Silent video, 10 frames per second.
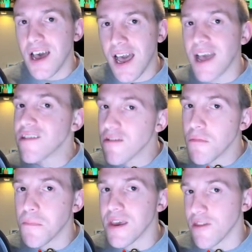has
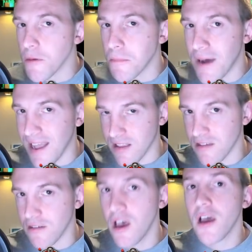to be the
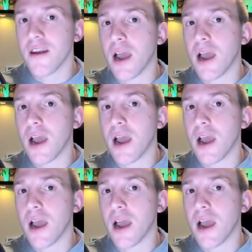bats.